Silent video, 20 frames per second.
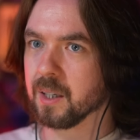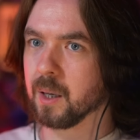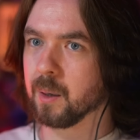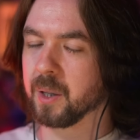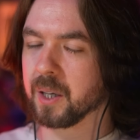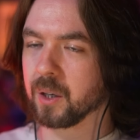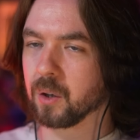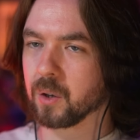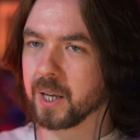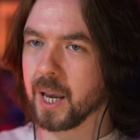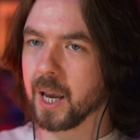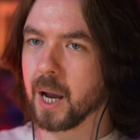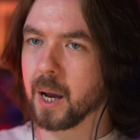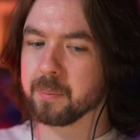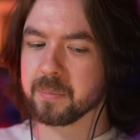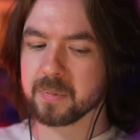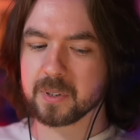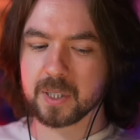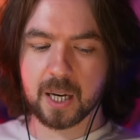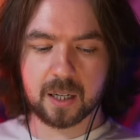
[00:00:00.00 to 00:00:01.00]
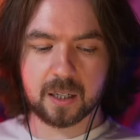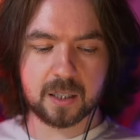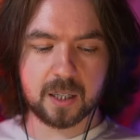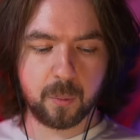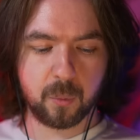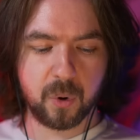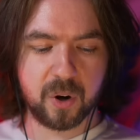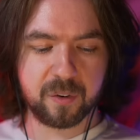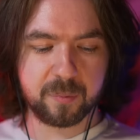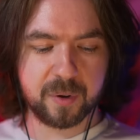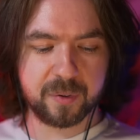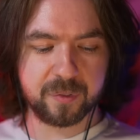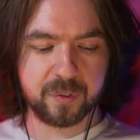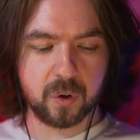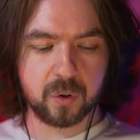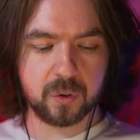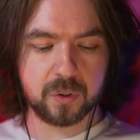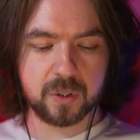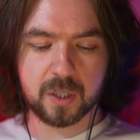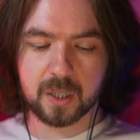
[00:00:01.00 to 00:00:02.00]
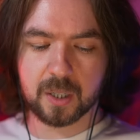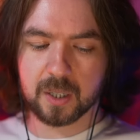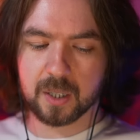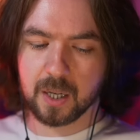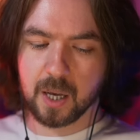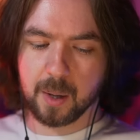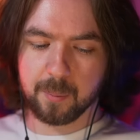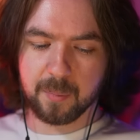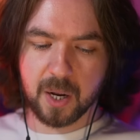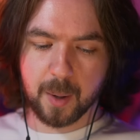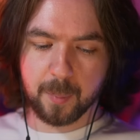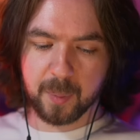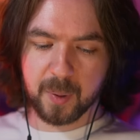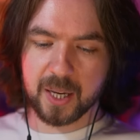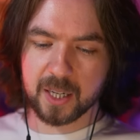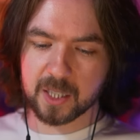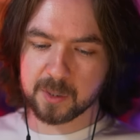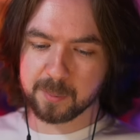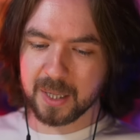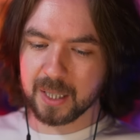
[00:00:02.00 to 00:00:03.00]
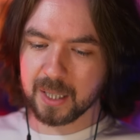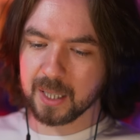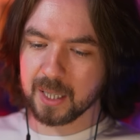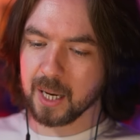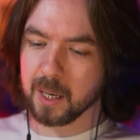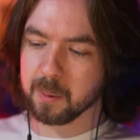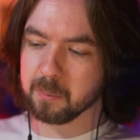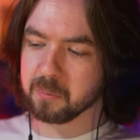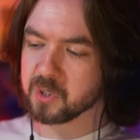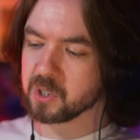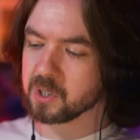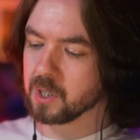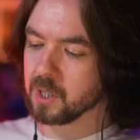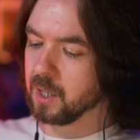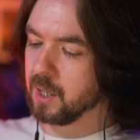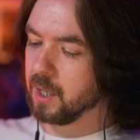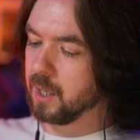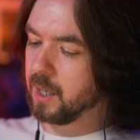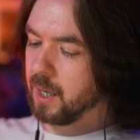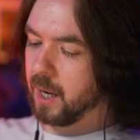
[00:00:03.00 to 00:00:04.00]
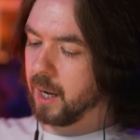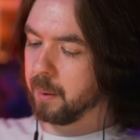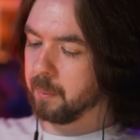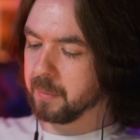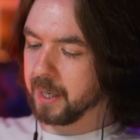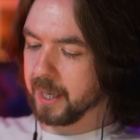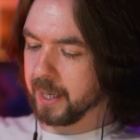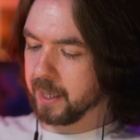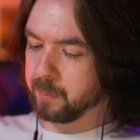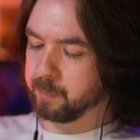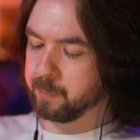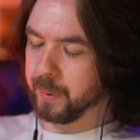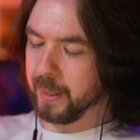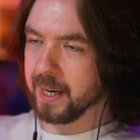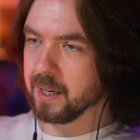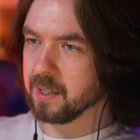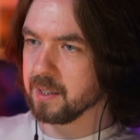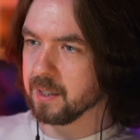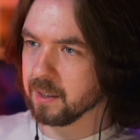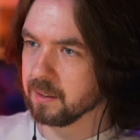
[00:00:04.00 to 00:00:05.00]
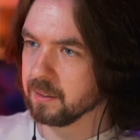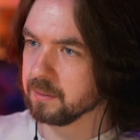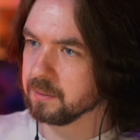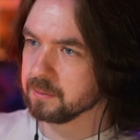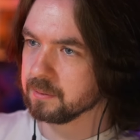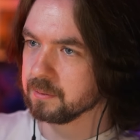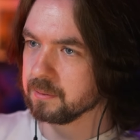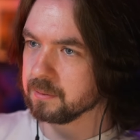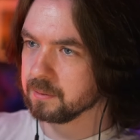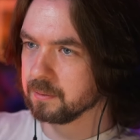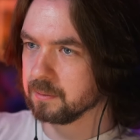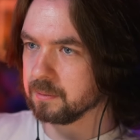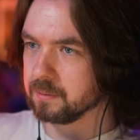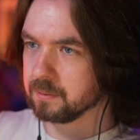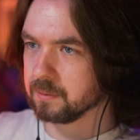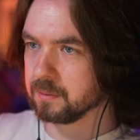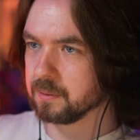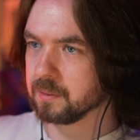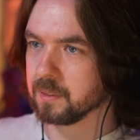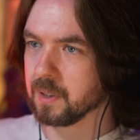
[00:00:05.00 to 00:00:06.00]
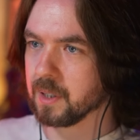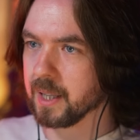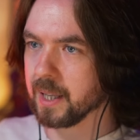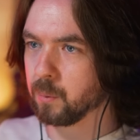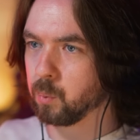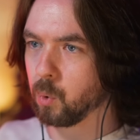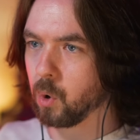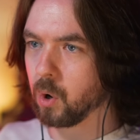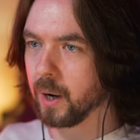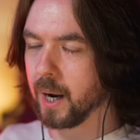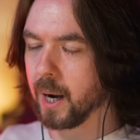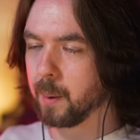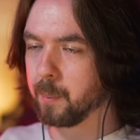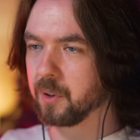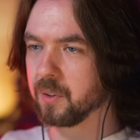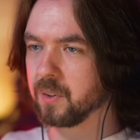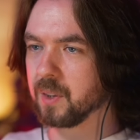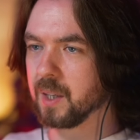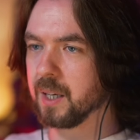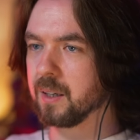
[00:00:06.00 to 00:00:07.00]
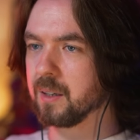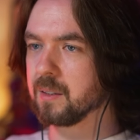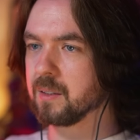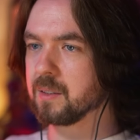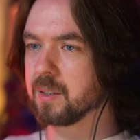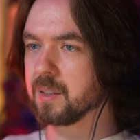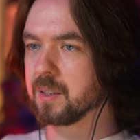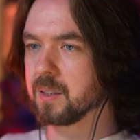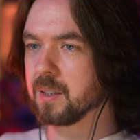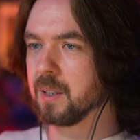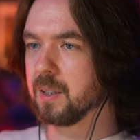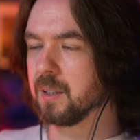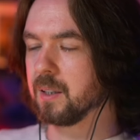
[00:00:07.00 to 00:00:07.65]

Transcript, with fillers: I'm like, okay, I'm taking time away from my phone. I'm not playing as many games. I'm like painting like Warhammer things.